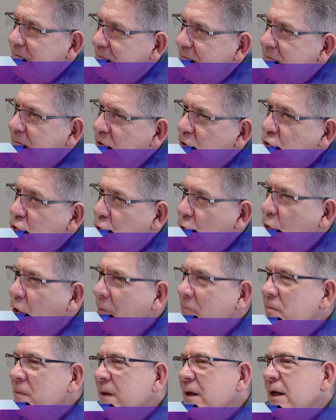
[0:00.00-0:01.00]

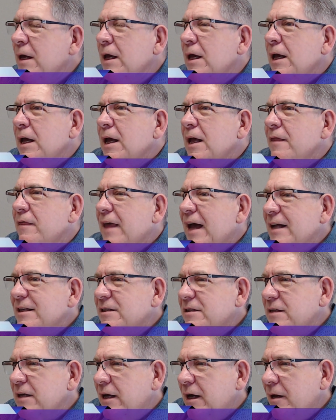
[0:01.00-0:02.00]
Sure.
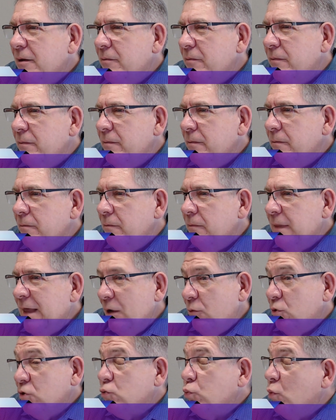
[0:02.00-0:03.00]

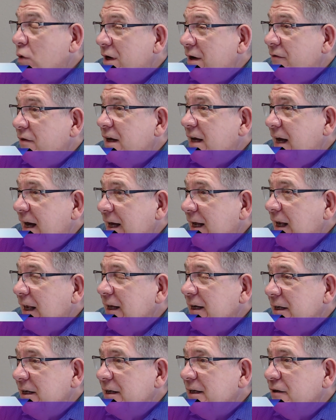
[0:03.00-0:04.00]
That was one of the
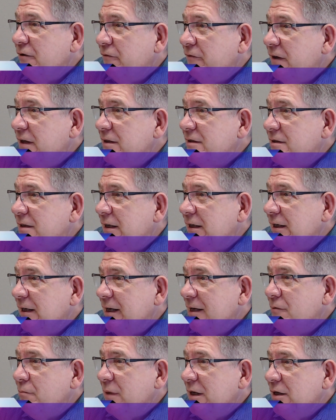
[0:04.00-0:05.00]
catalytic events that
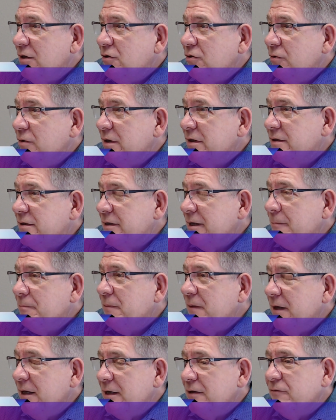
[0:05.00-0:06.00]
led me to accept
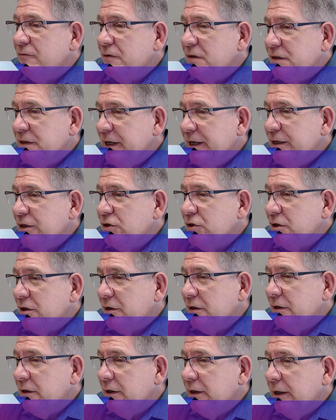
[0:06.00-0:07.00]
the
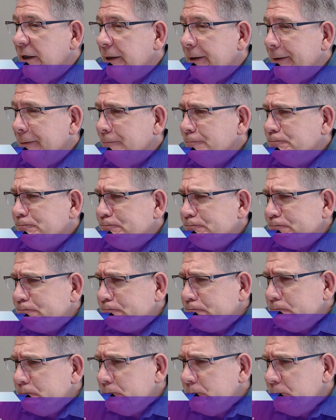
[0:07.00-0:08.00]
invitation.
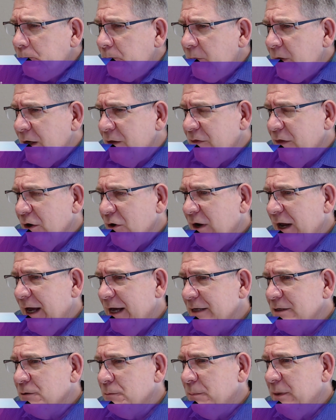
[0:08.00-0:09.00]
There
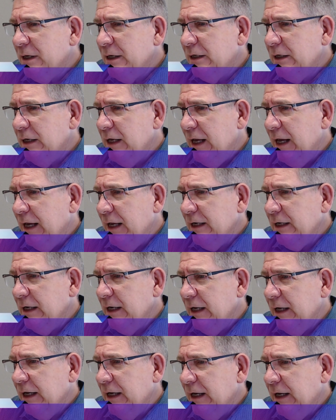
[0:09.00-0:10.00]
has been
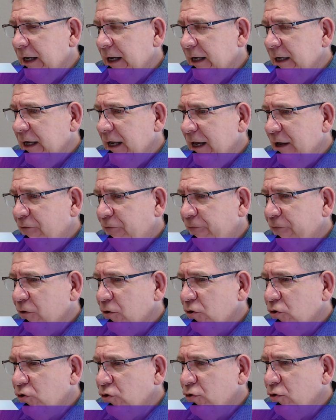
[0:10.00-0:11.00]
an
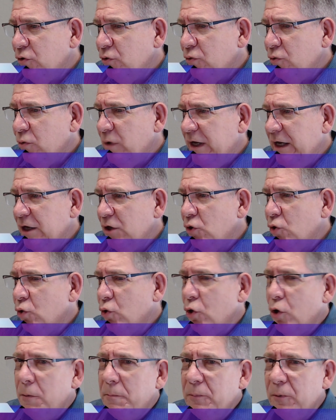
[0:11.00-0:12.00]
effort to
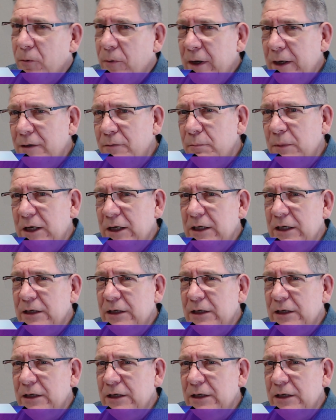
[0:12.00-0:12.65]
incorporate, meaning